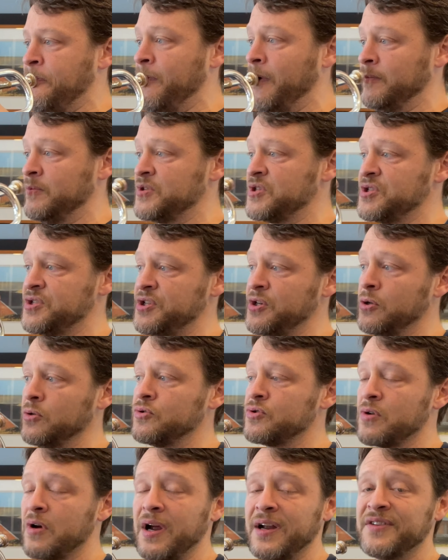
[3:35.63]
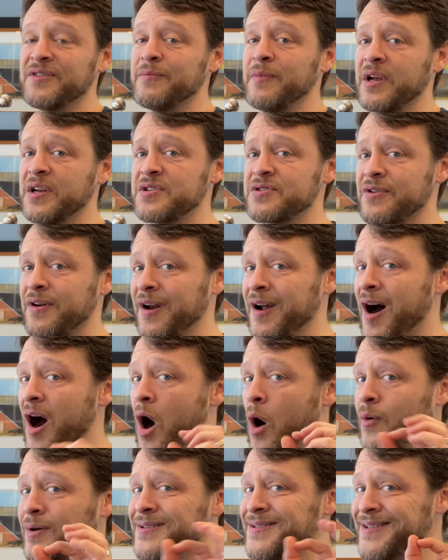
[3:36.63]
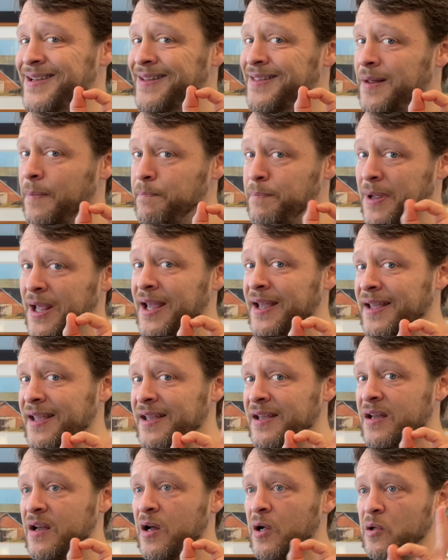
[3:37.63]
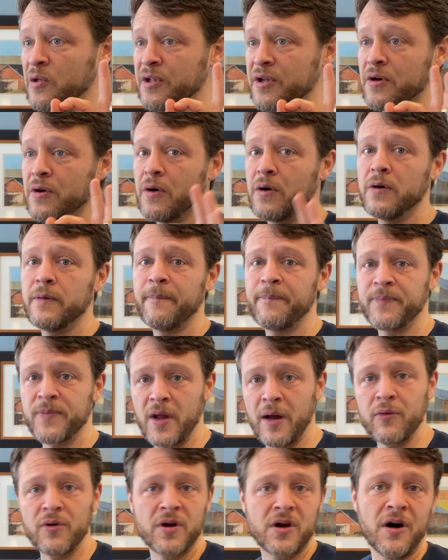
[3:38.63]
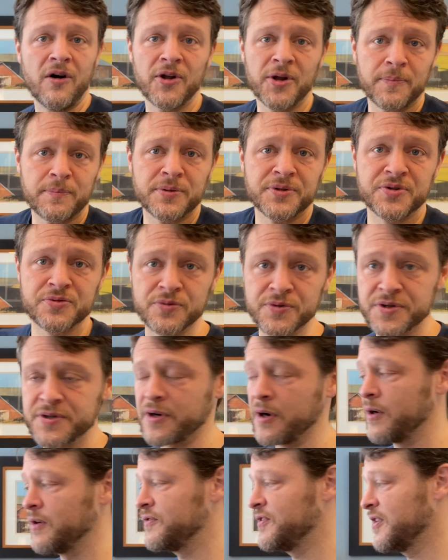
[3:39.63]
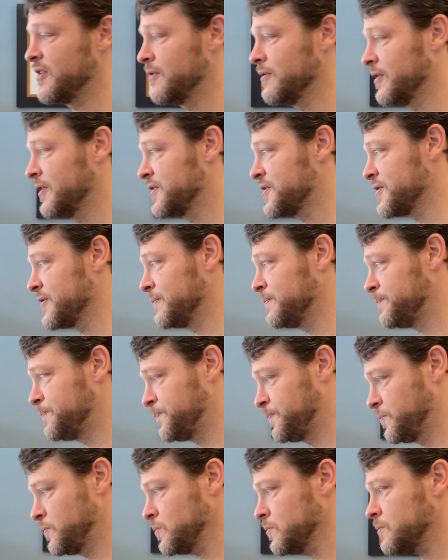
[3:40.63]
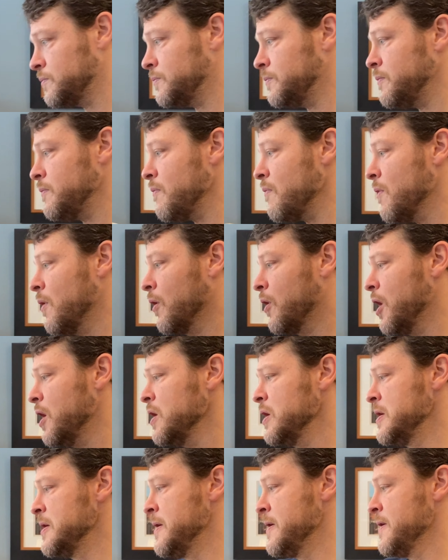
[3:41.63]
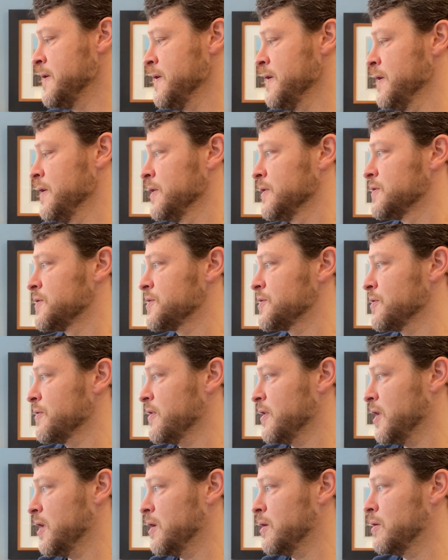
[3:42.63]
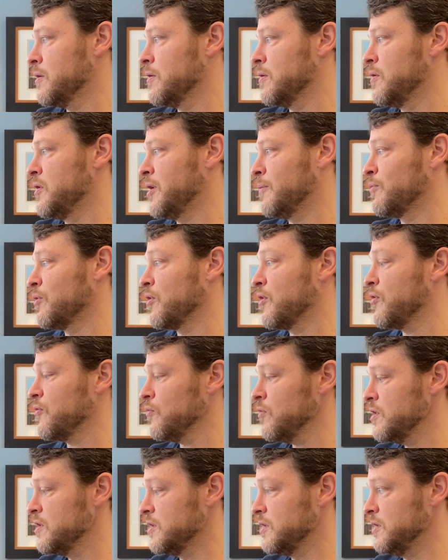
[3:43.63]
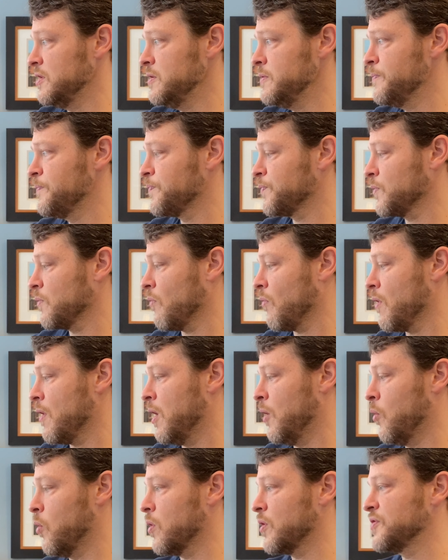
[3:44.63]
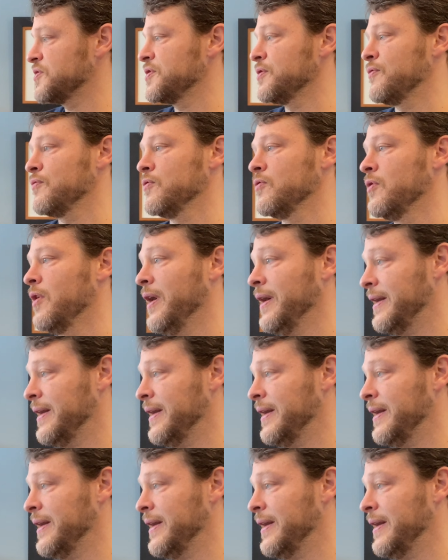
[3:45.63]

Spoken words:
I'm still trying to make sure I always get the pingy, clear, I would call it a Petrushka articulation. Okay? So then number 3, I worked through